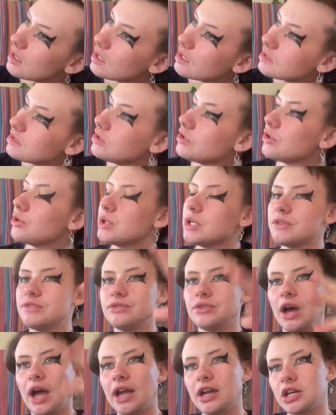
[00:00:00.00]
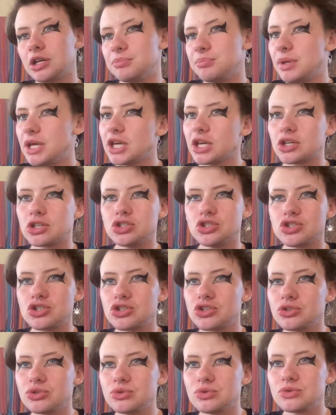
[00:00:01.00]
you know, if I could pick and
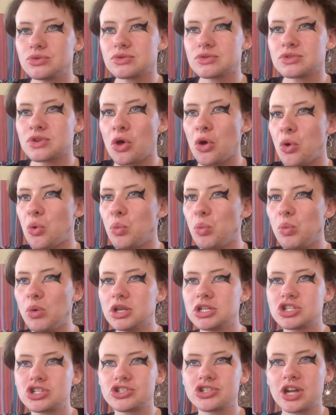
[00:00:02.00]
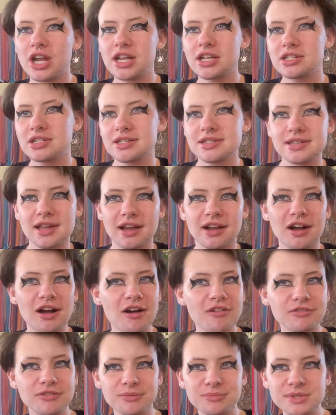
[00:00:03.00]
choose which changes I
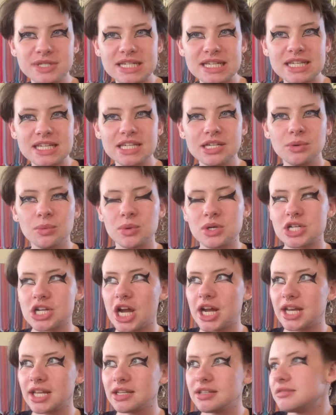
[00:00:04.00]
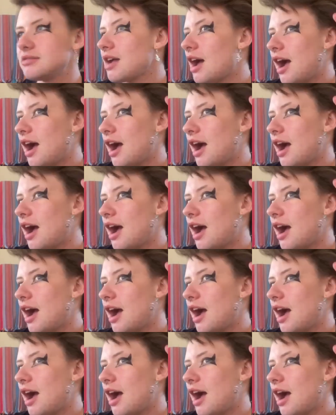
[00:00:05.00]
got from T and which I didn't,